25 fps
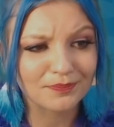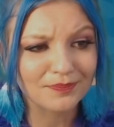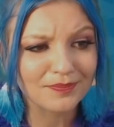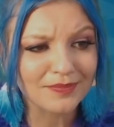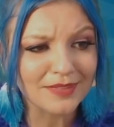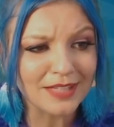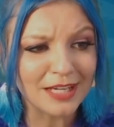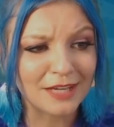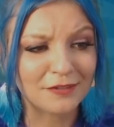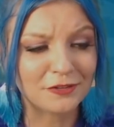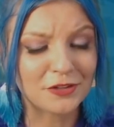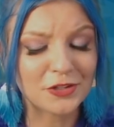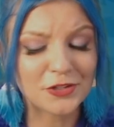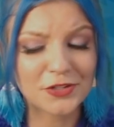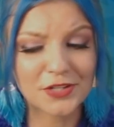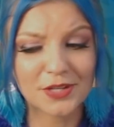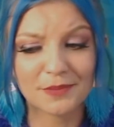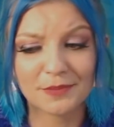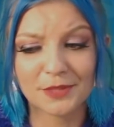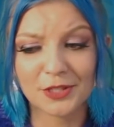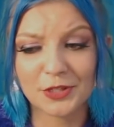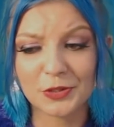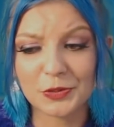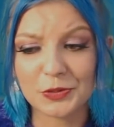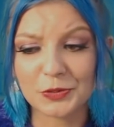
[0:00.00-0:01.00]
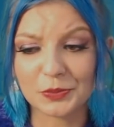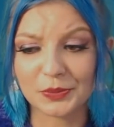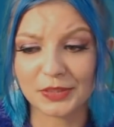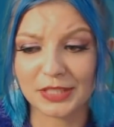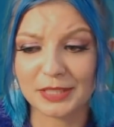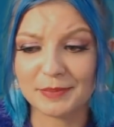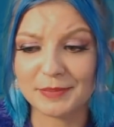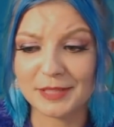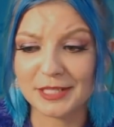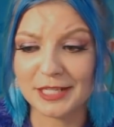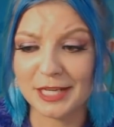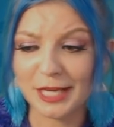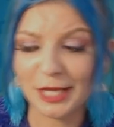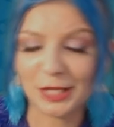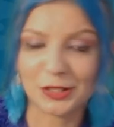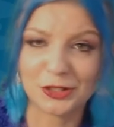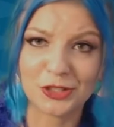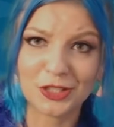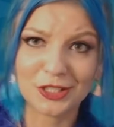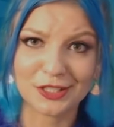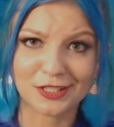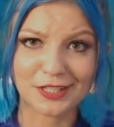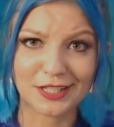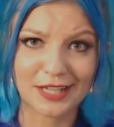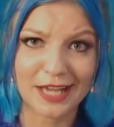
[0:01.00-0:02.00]
if you're somebody who's really been
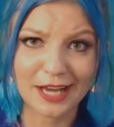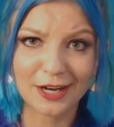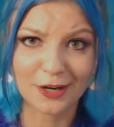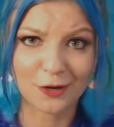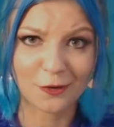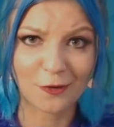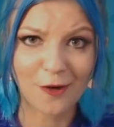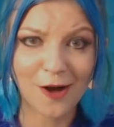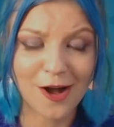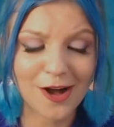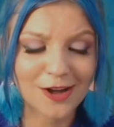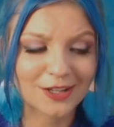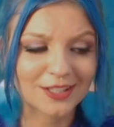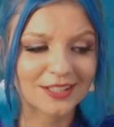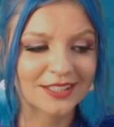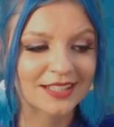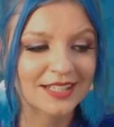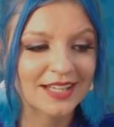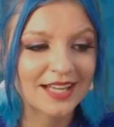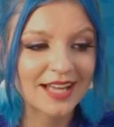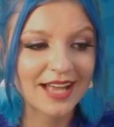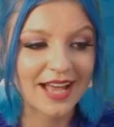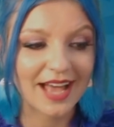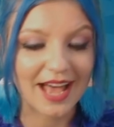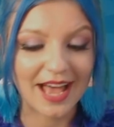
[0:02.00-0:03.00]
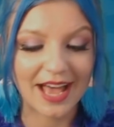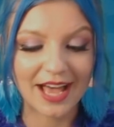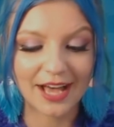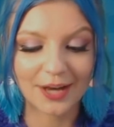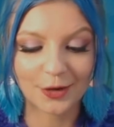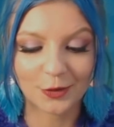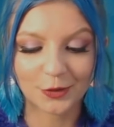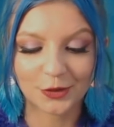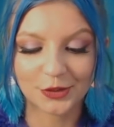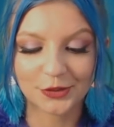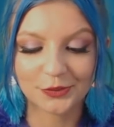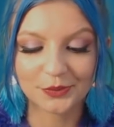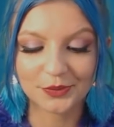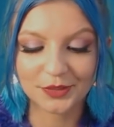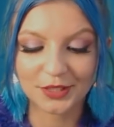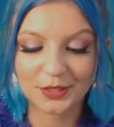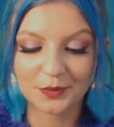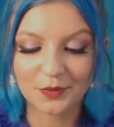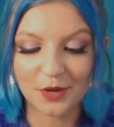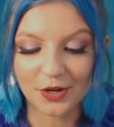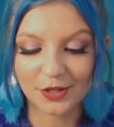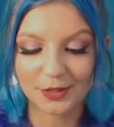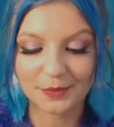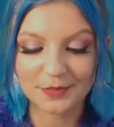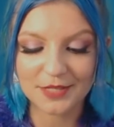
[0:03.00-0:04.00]
itching to get Kronk, or you really
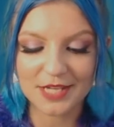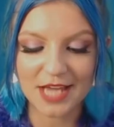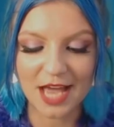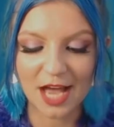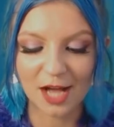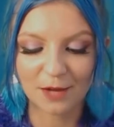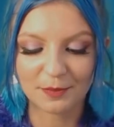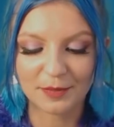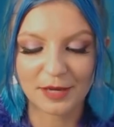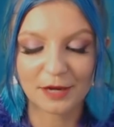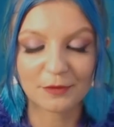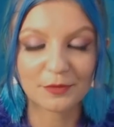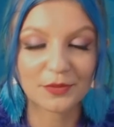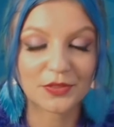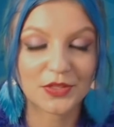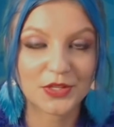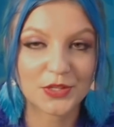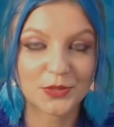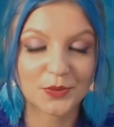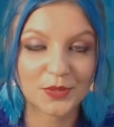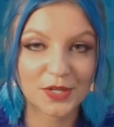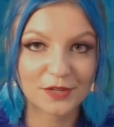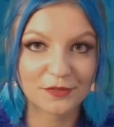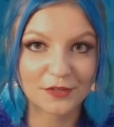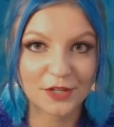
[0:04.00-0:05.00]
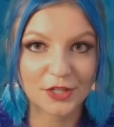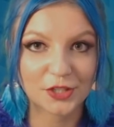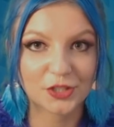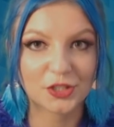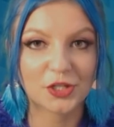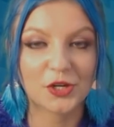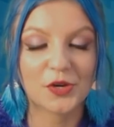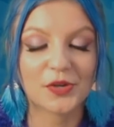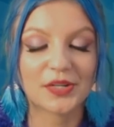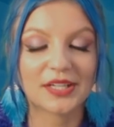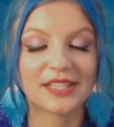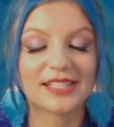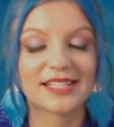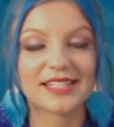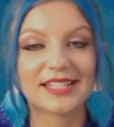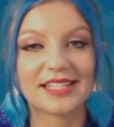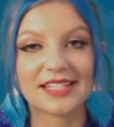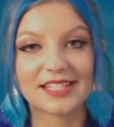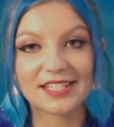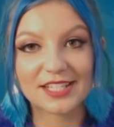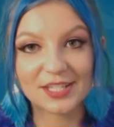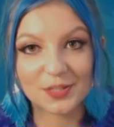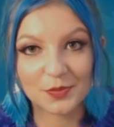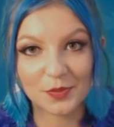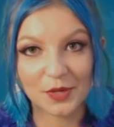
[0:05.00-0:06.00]
want him to help out with these refresh tokens,
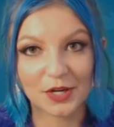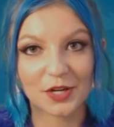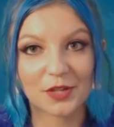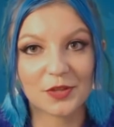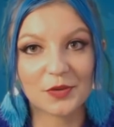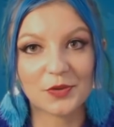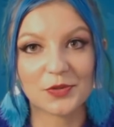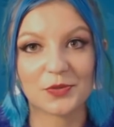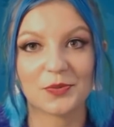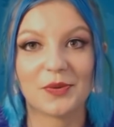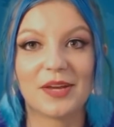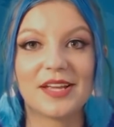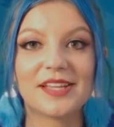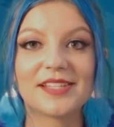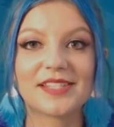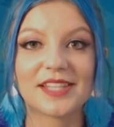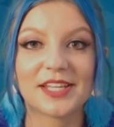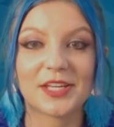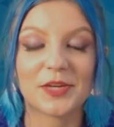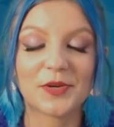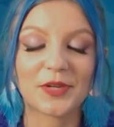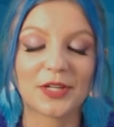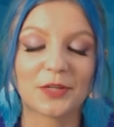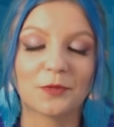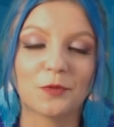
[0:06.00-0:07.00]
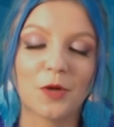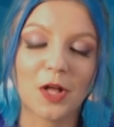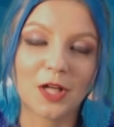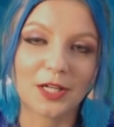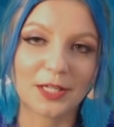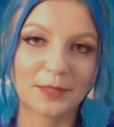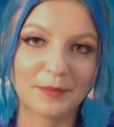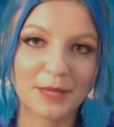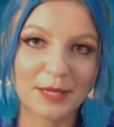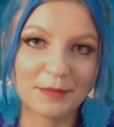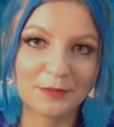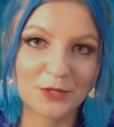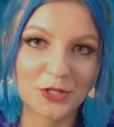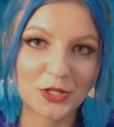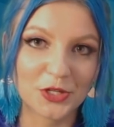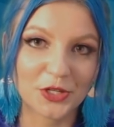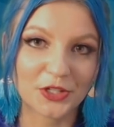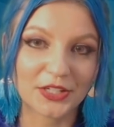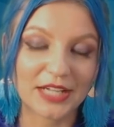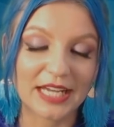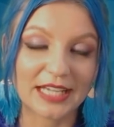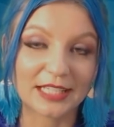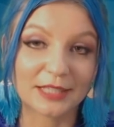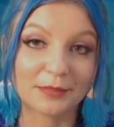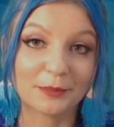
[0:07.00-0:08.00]
this is one of those ways that you can welcome him to your
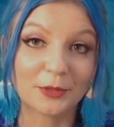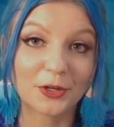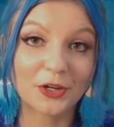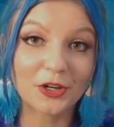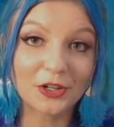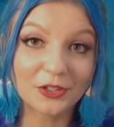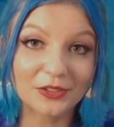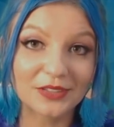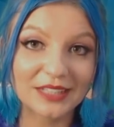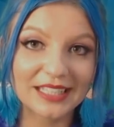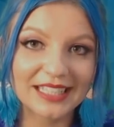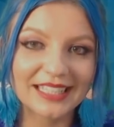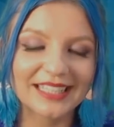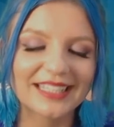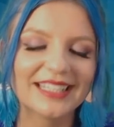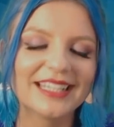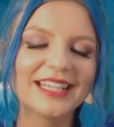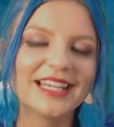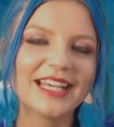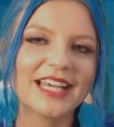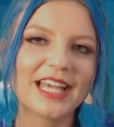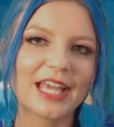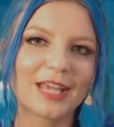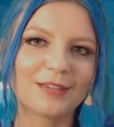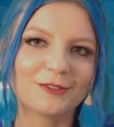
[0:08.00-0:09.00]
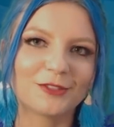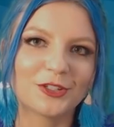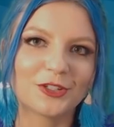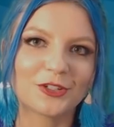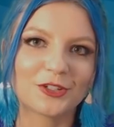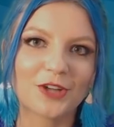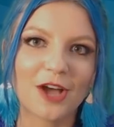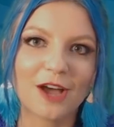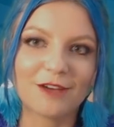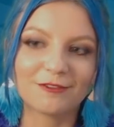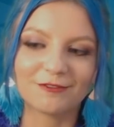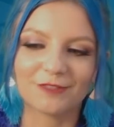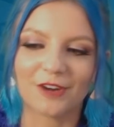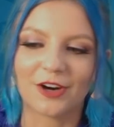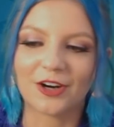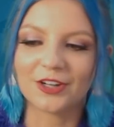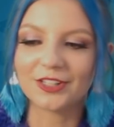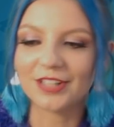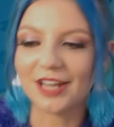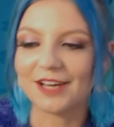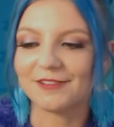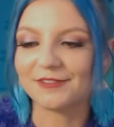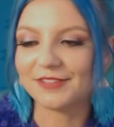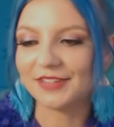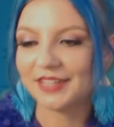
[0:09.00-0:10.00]
kingdom early if you're not far
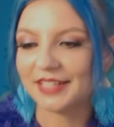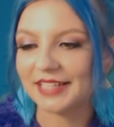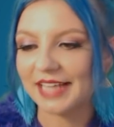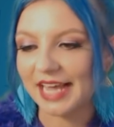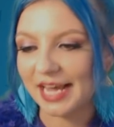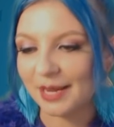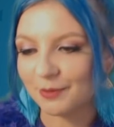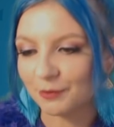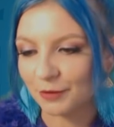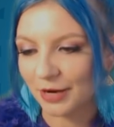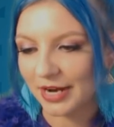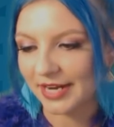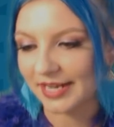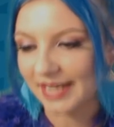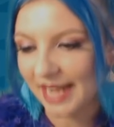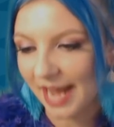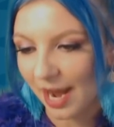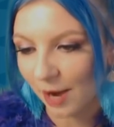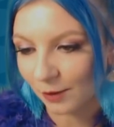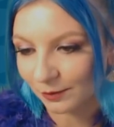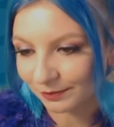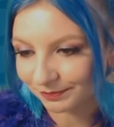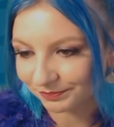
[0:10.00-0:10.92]
enough in the game right now.